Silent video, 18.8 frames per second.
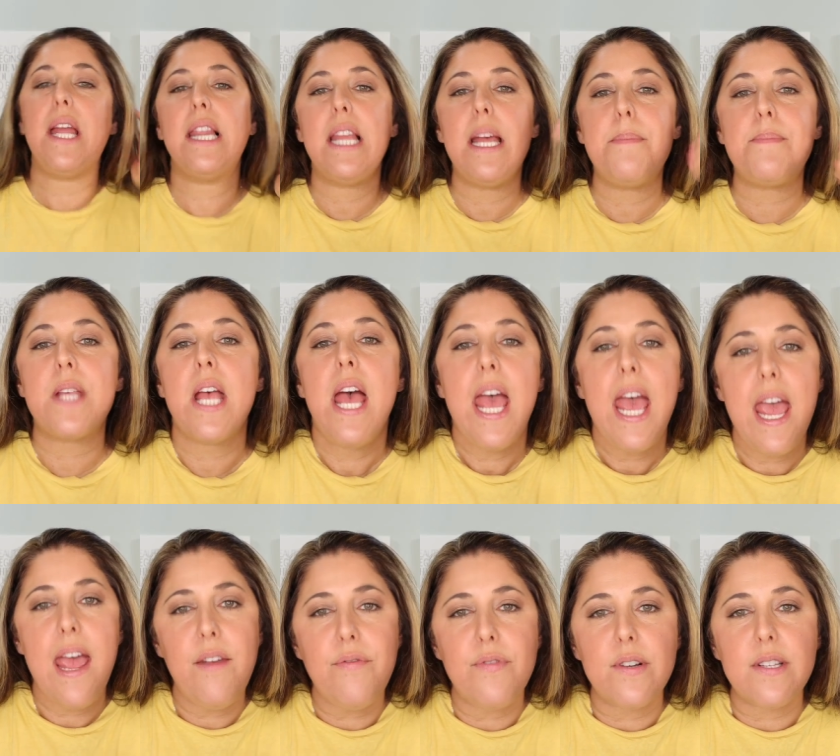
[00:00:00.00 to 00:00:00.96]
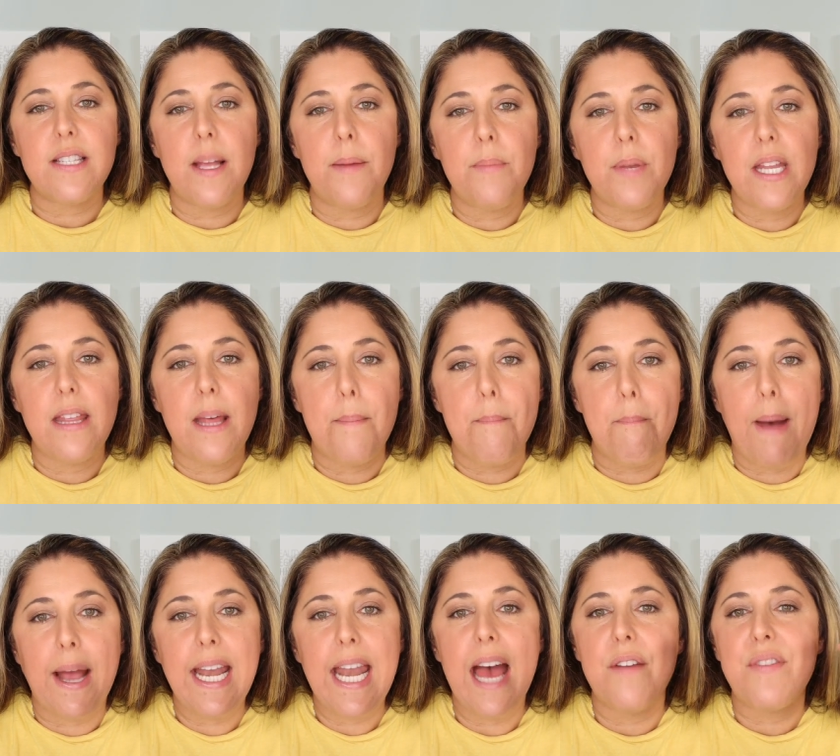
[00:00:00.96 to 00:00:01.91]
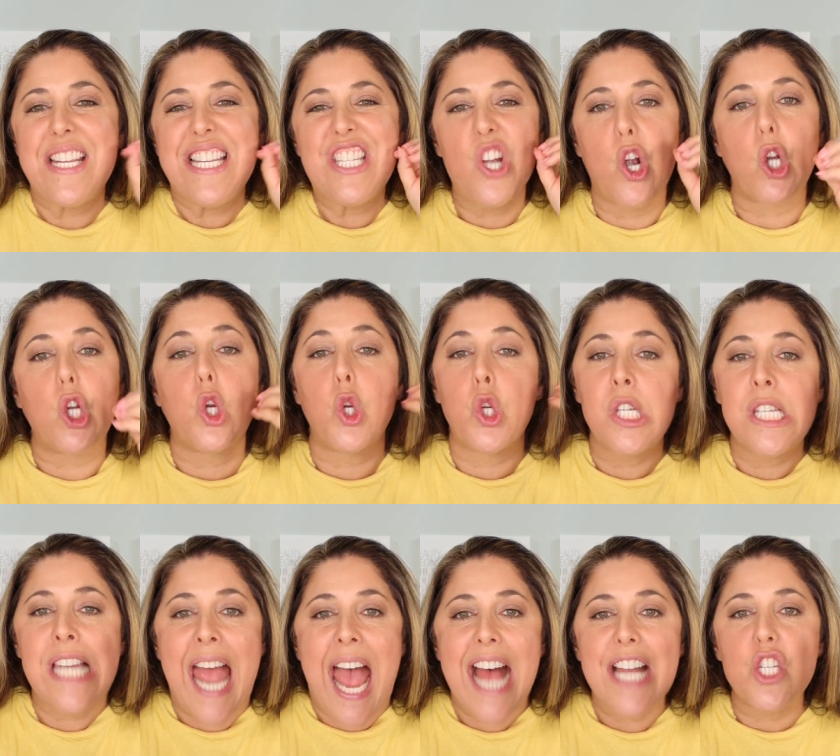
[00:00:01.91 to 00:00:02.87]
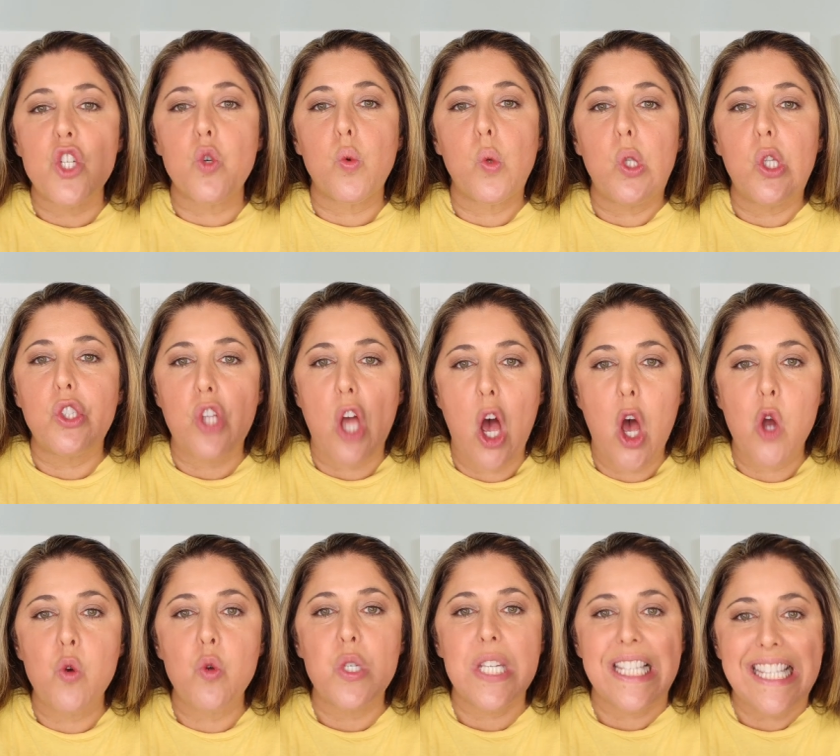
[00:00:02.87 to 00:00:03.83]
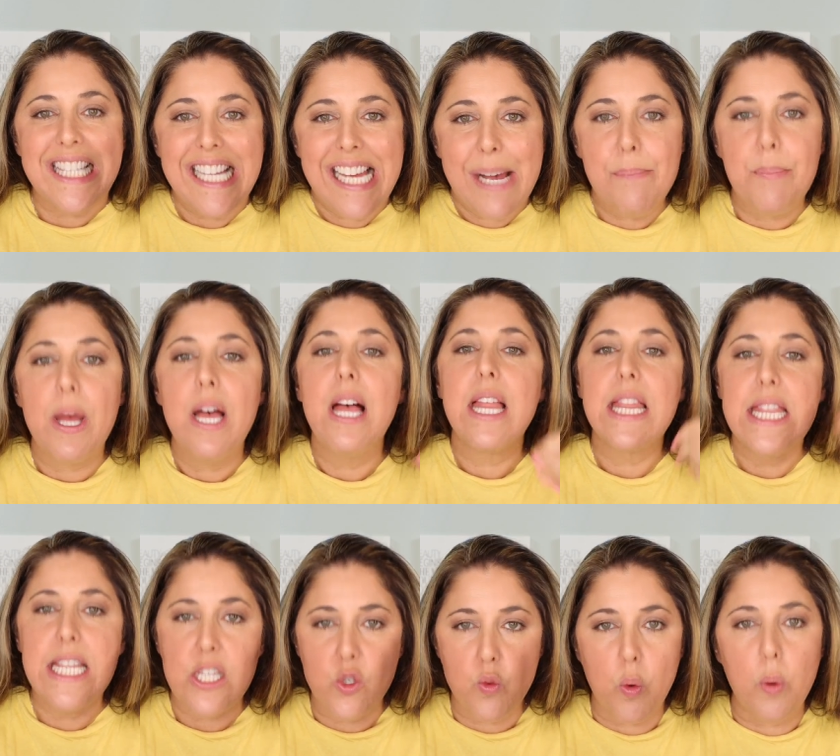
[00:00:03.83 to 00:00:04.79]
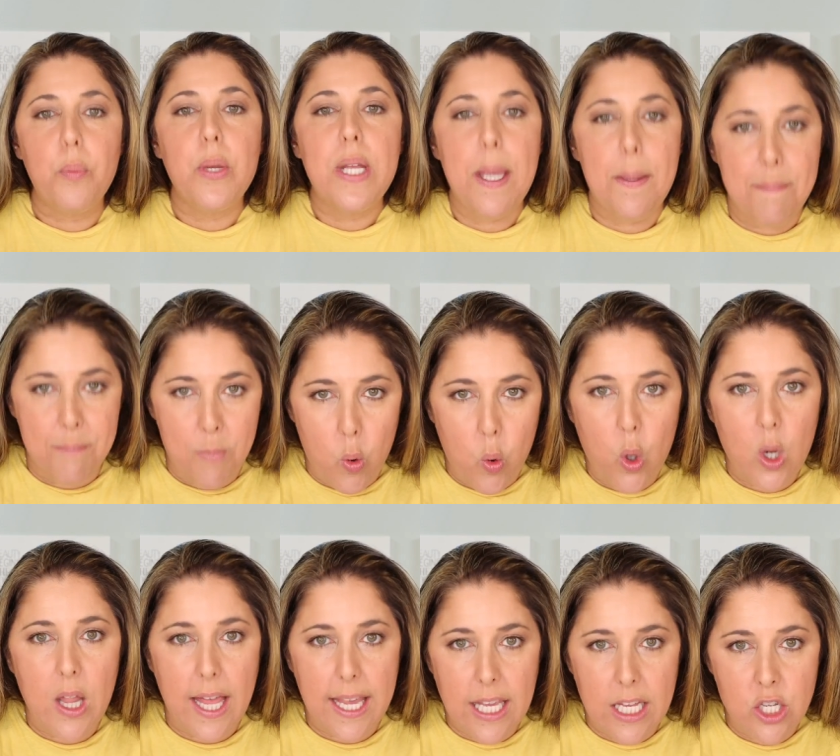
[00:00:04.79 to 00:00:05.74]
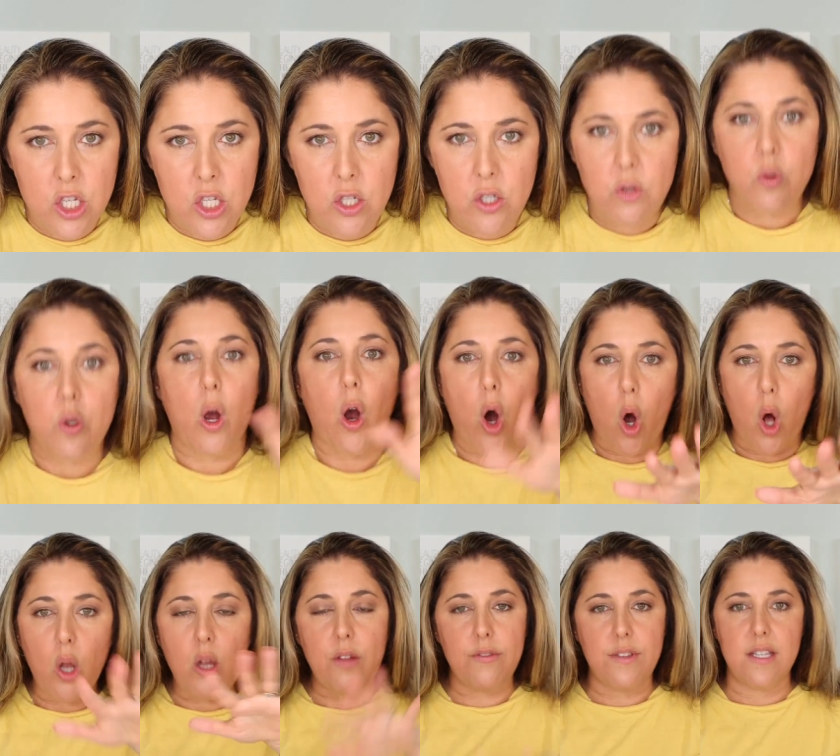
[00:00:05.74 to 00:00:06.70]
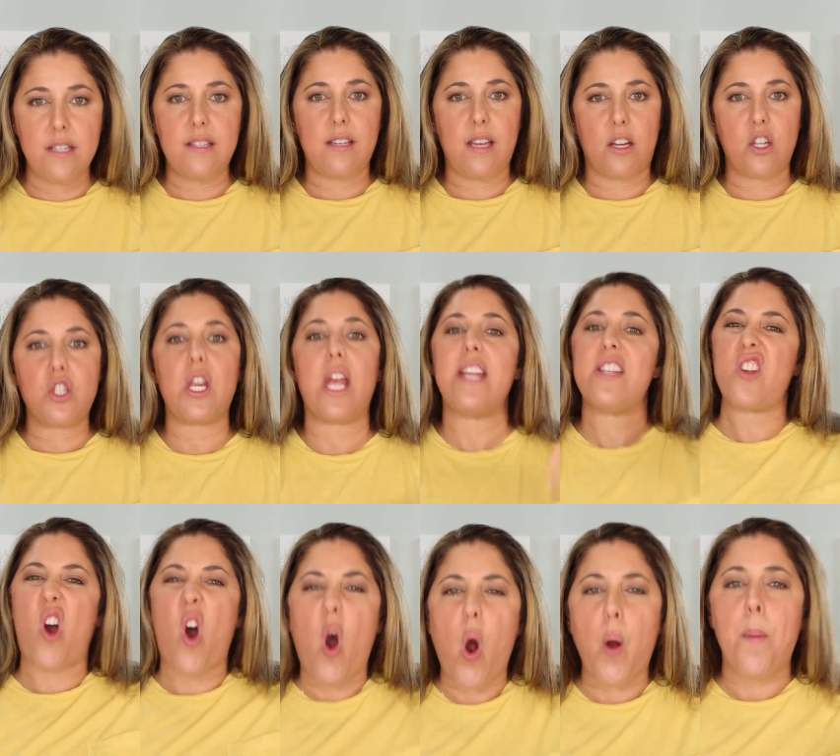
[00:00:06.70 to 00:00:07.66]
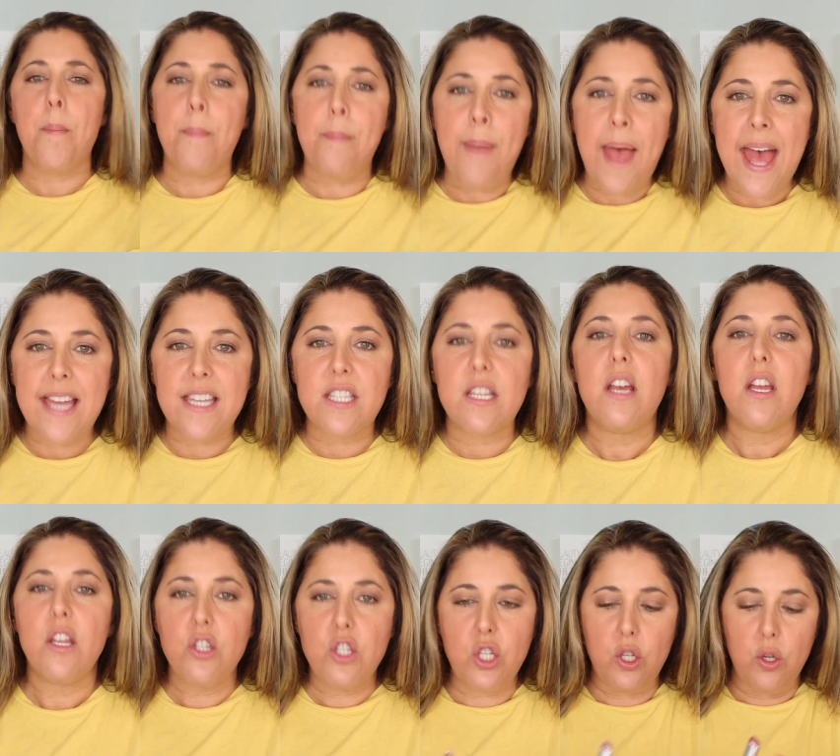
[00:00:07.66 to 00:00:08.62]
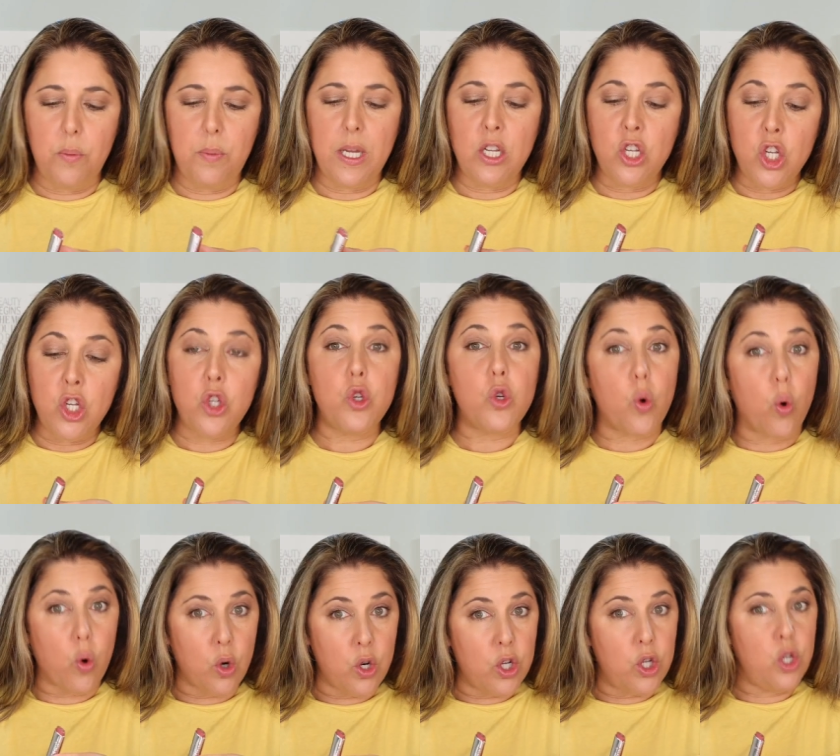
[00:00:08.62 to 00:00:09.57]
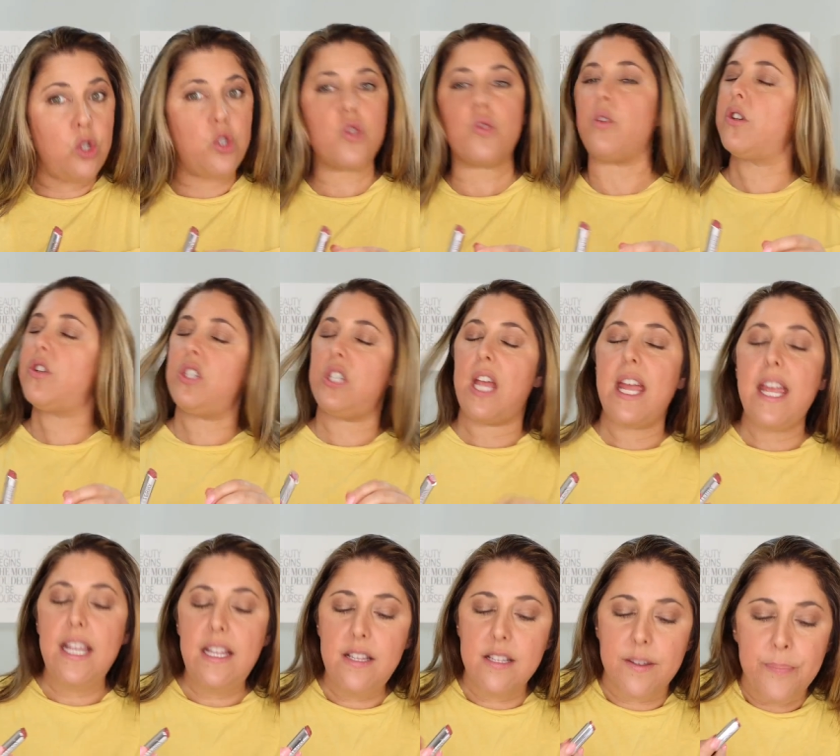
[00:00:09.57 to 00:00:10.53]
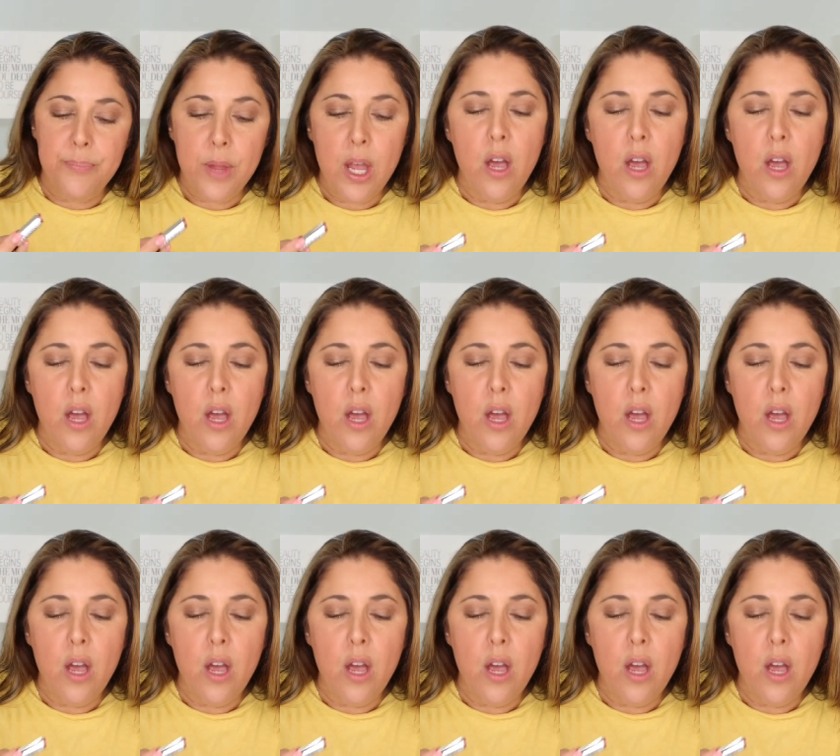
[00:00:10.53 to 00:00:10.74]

lips. And for somebody that might have a darker natural toned lip, this will be more like a nude. All of these six shades are meant to be nude or neutral shades,